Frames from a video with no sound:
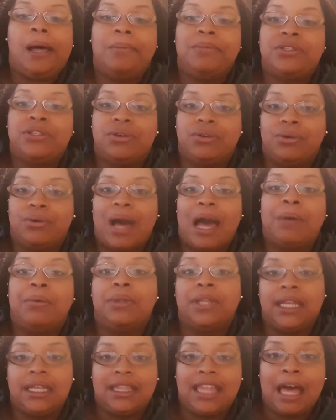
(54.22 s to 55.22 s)
So I
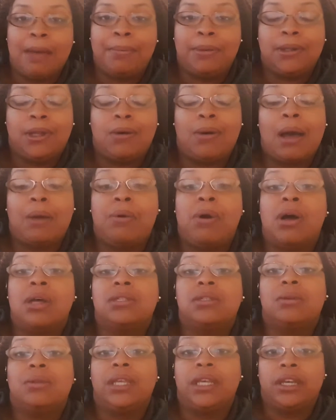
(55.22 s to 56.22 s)
will link that below. I will
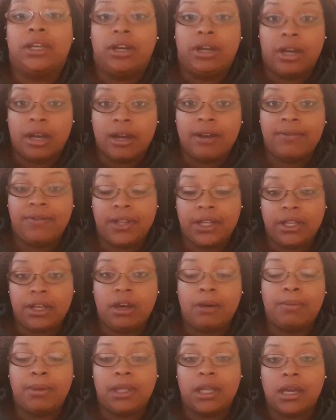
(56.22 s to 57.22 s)
also link her
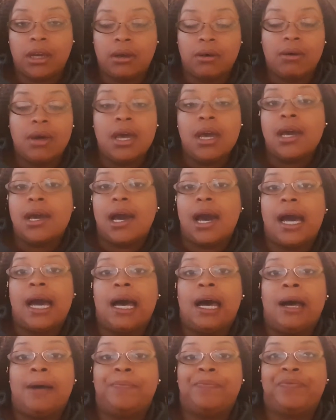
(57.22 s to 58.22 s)
video below.
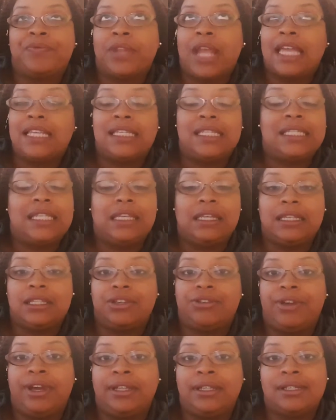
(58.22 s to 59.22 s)
I just think it's
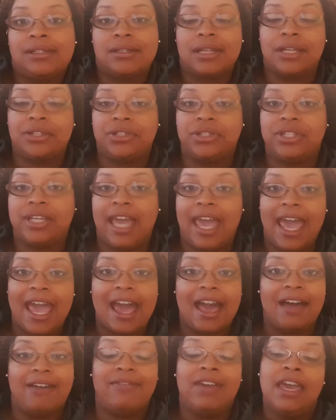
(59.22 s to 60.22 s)
a great discussion to
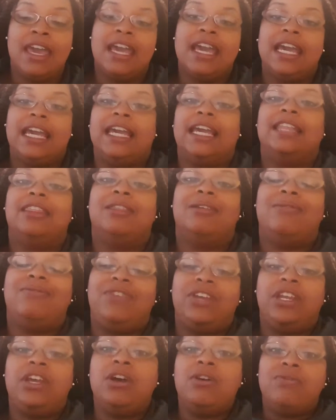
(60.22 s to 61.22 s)
have. And the
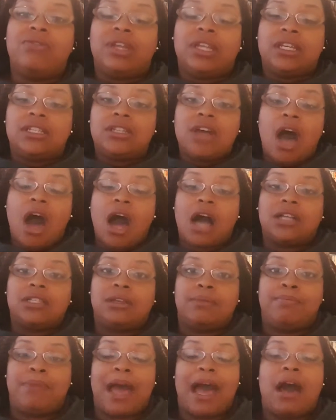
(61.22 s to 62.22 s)
video really talked
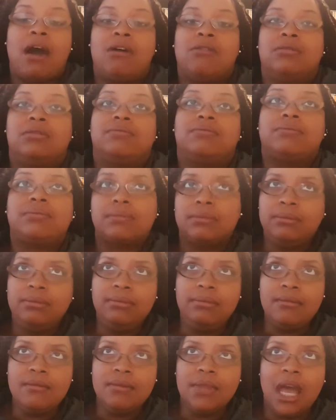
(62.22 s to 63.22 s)
about
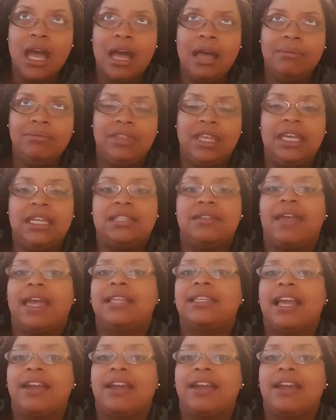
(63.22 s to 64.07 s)
things like